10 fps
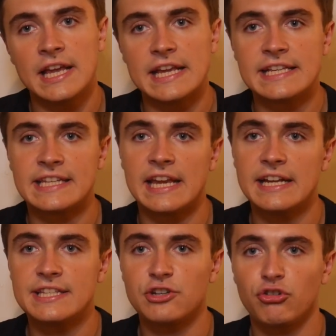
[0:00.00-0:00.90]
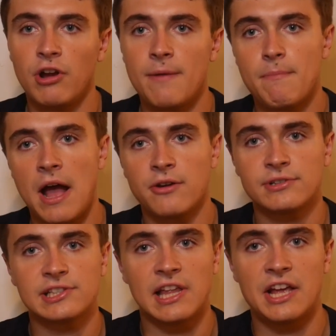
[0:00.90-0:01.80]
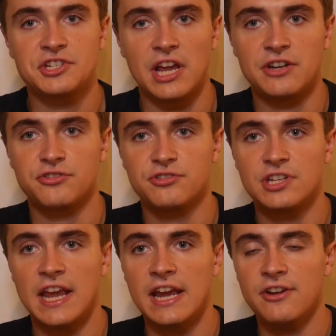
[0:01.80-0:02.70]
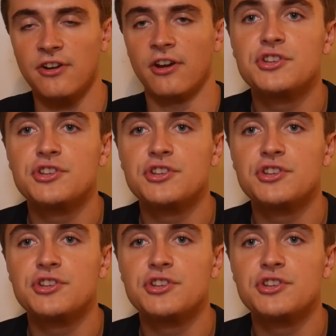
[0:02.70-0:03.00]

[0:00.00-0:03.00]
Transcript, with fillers: is an Instagram model slash entertainer.